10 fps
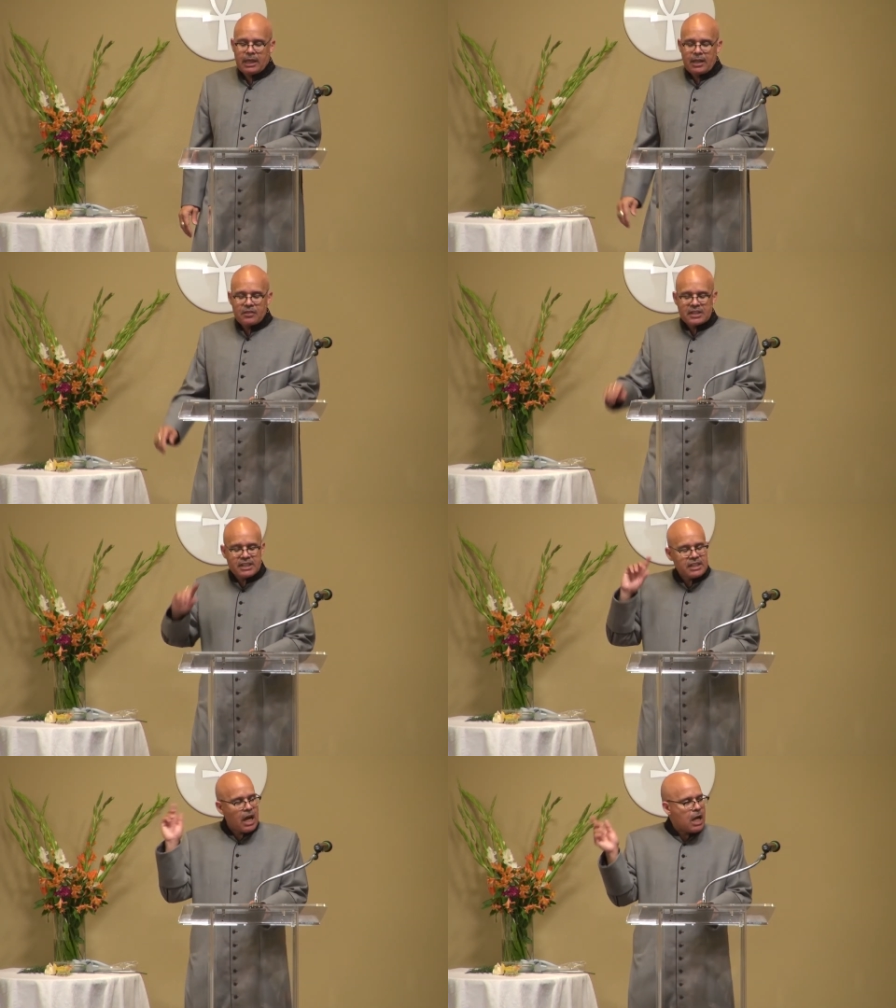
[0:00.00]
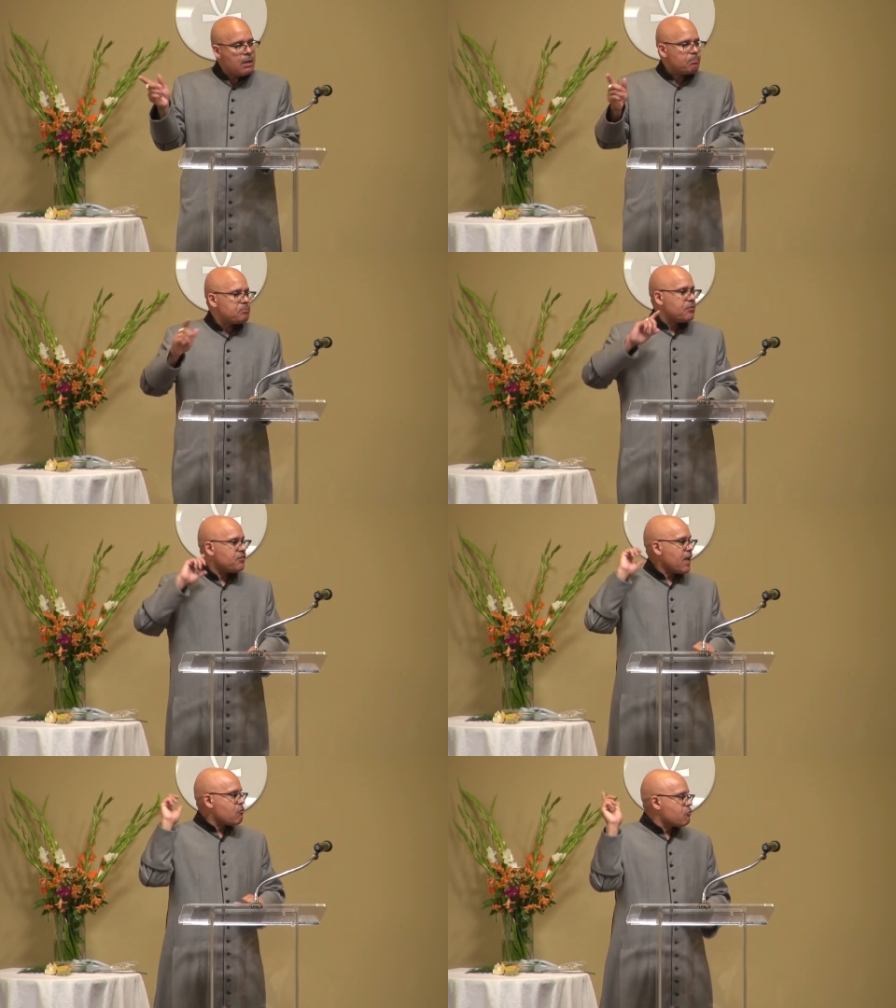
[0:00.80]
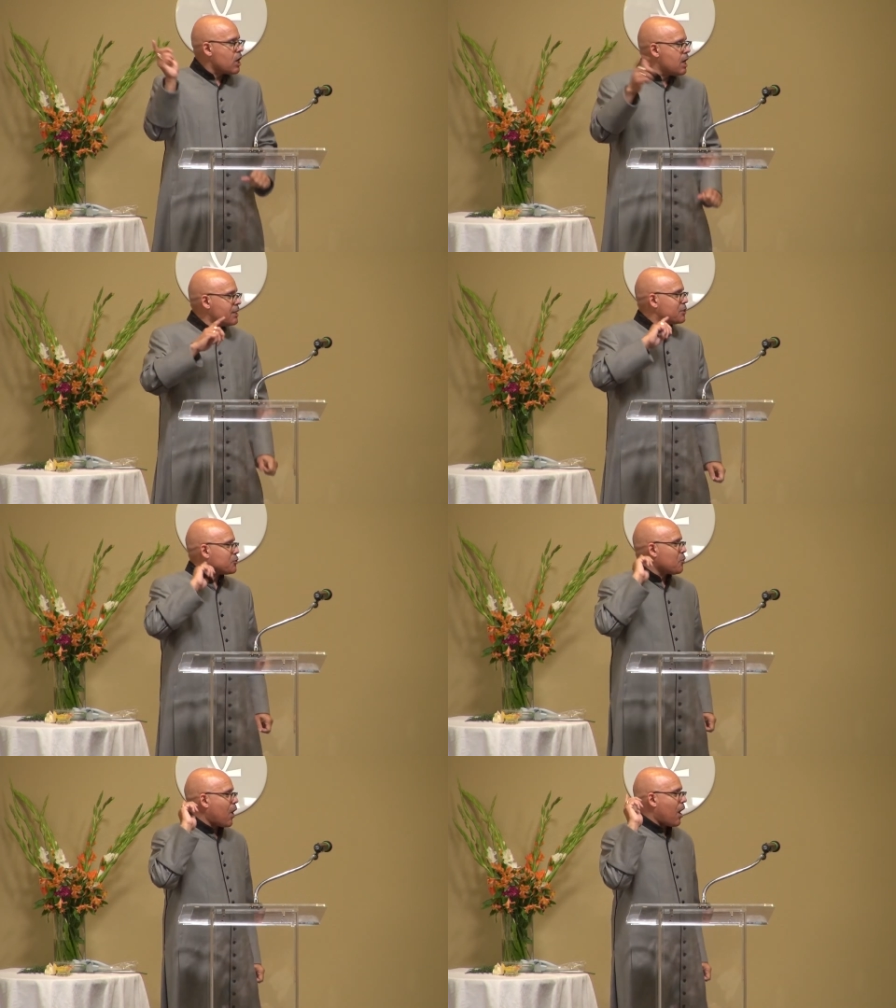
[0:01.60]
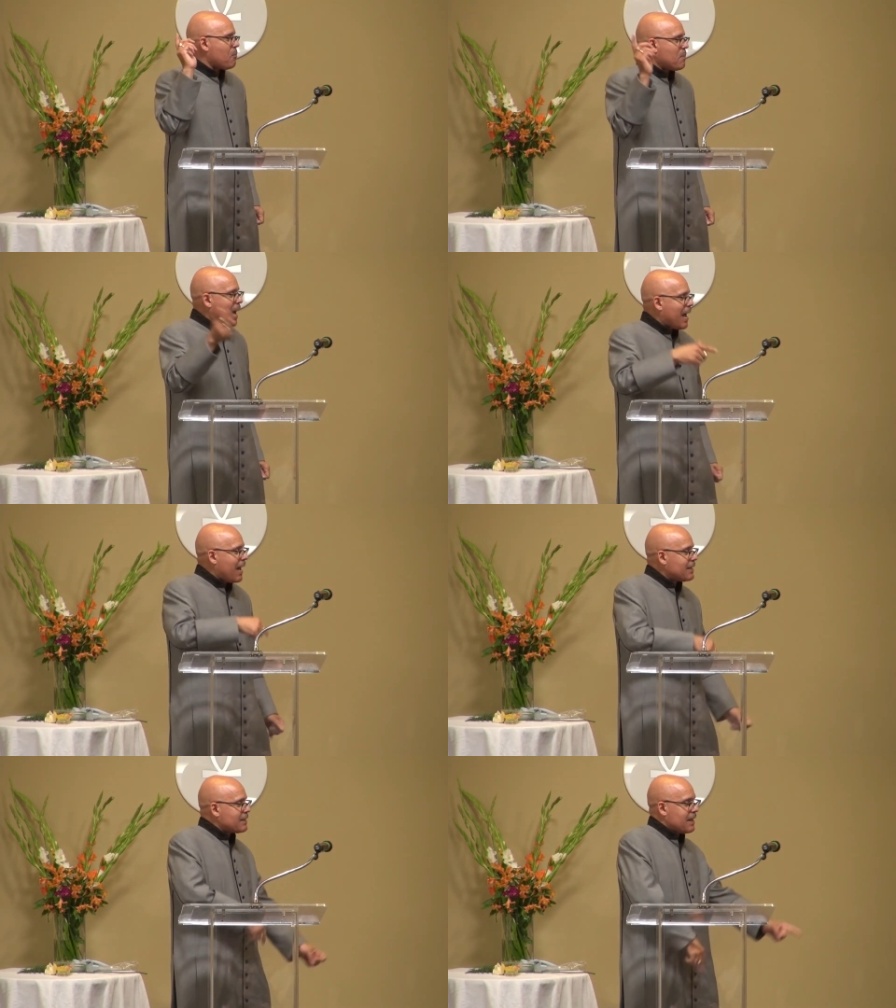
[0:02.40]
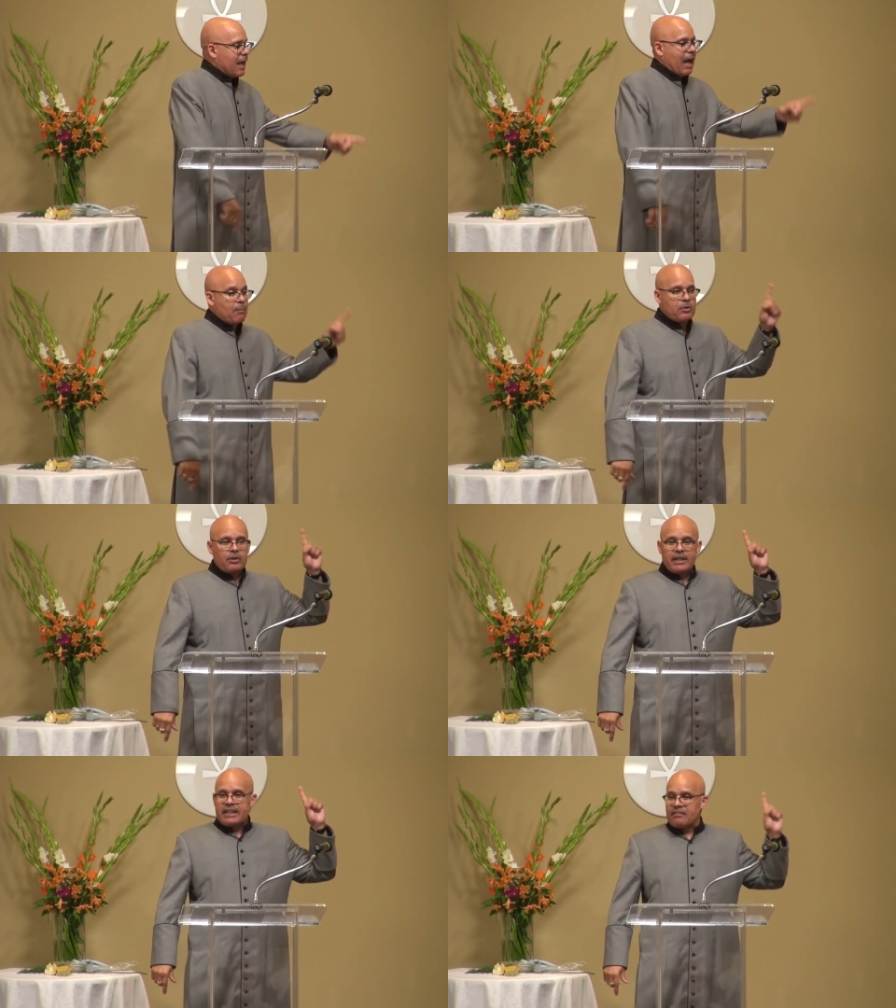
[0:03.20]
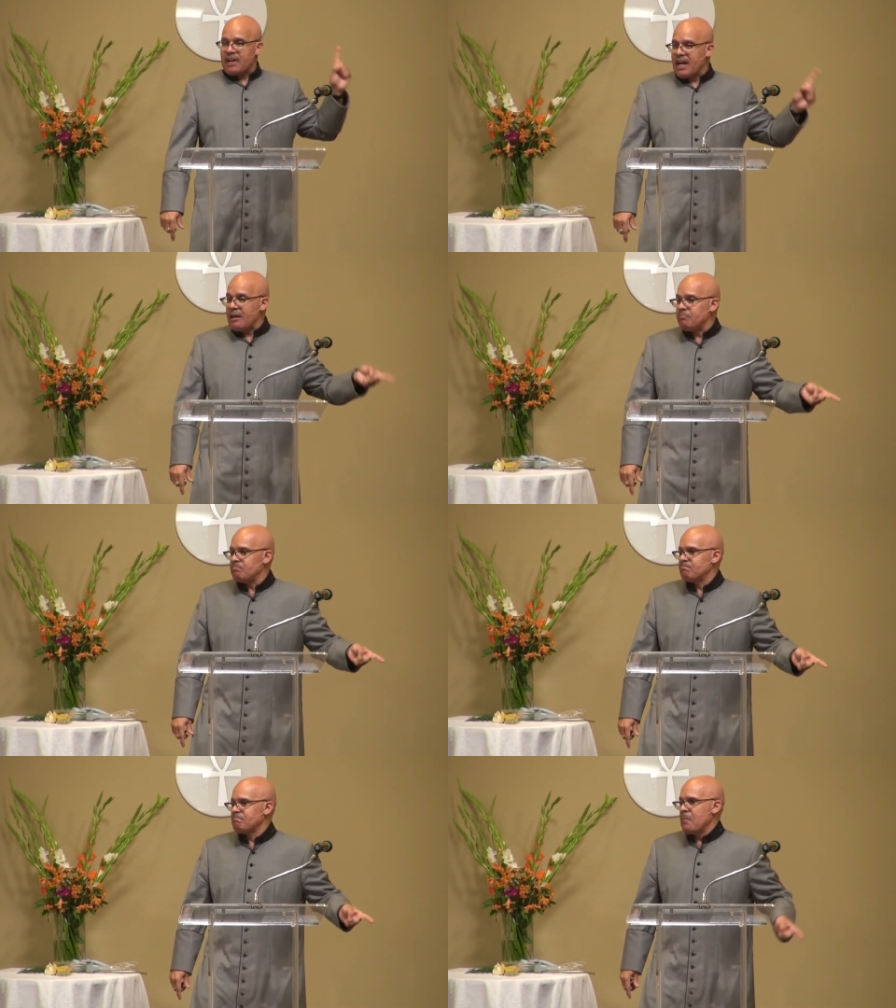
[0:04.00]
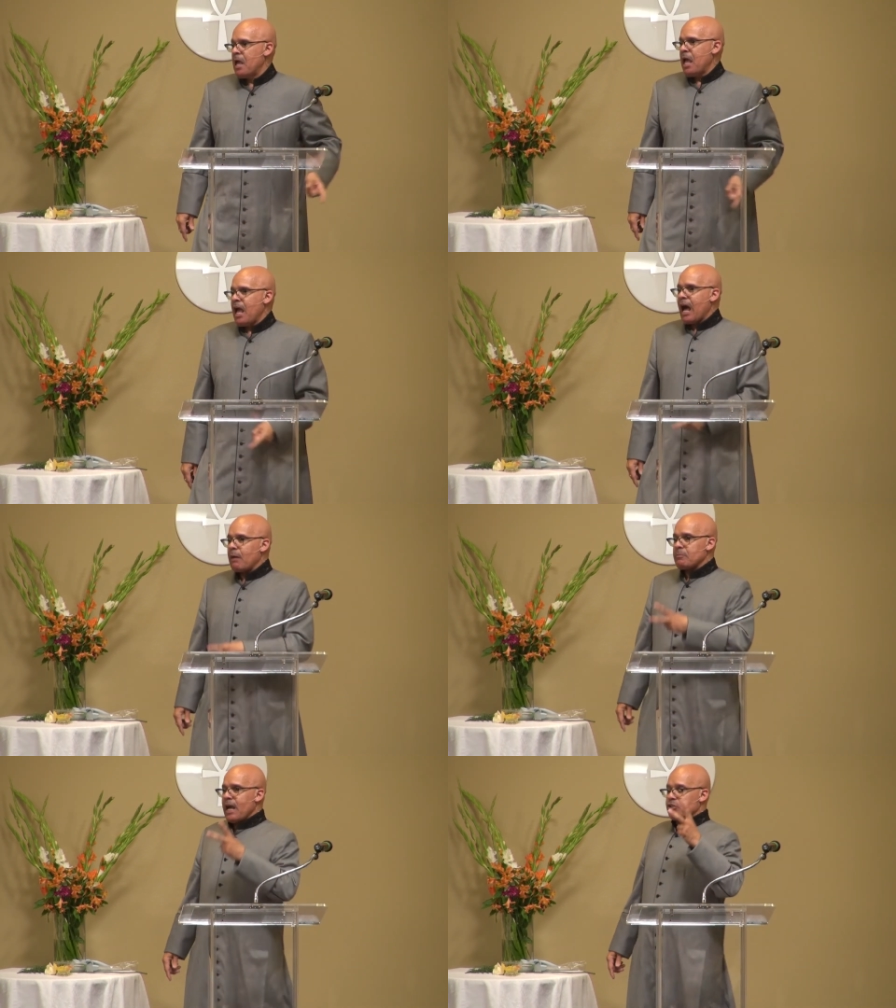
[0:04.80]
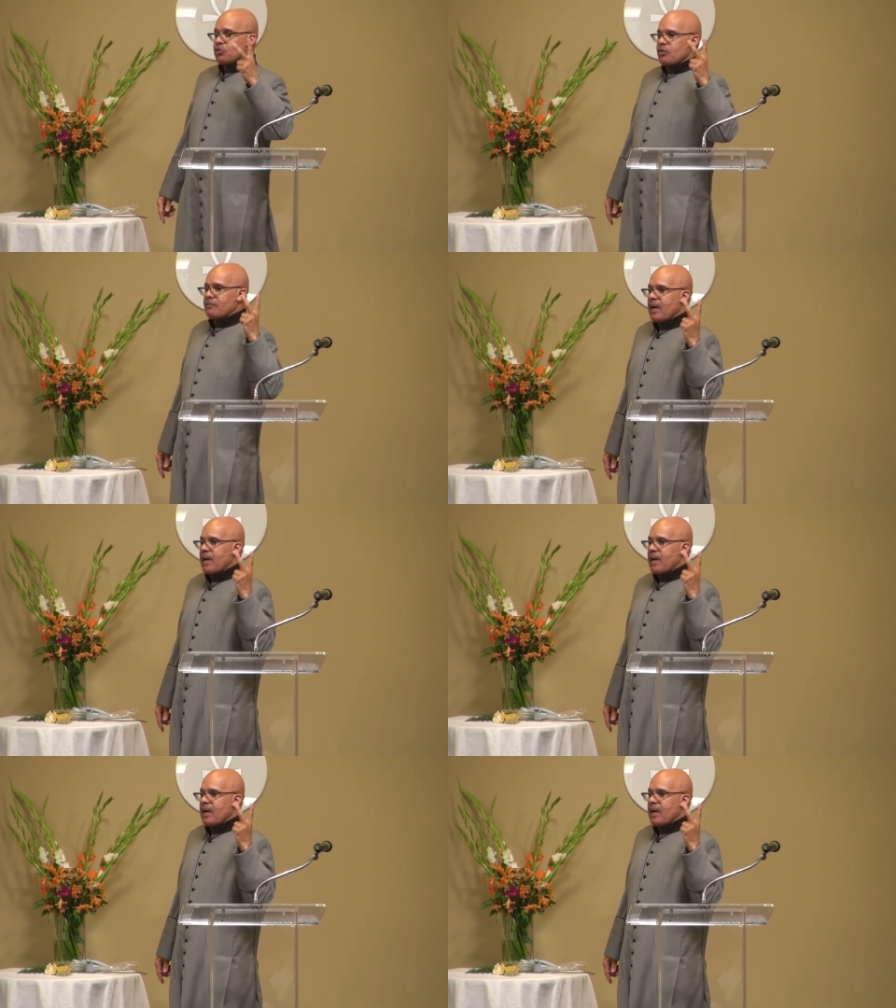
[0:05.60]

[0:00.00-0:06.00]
The stunt that runs through our minds, I'm gonna give up. I'm not sure if